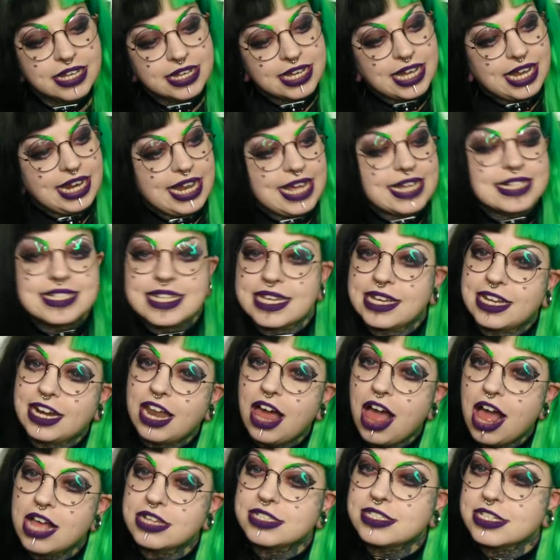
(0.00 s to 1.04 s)
collecting
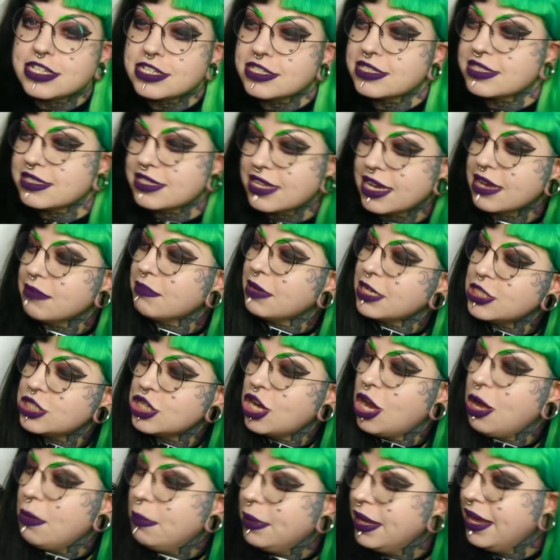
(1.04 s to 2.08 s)
glasses in my
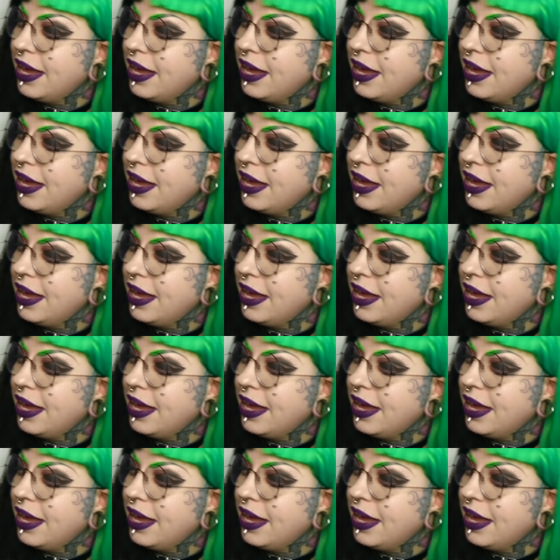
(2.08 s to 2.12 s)
job,